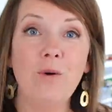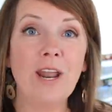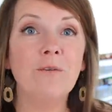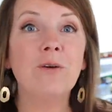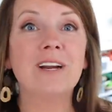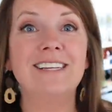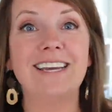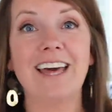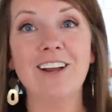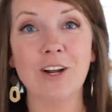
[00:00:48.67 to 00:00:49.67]
why don't we work
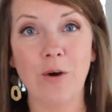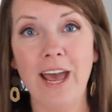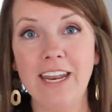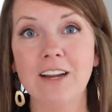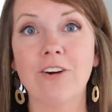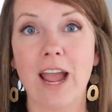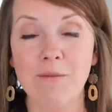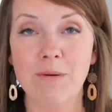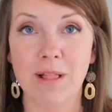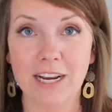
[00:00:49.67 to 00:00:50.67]
together? Go ahead and grab
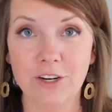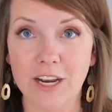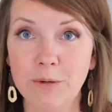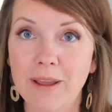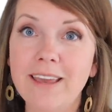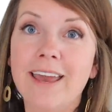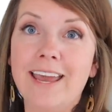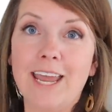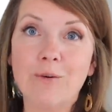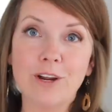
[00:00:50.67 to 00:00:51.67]
a black trash bag
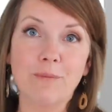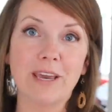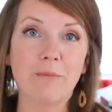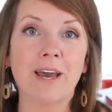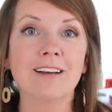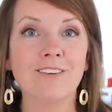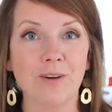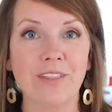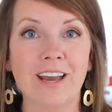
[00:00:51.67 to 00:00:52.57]
and we're gonna make a pass around the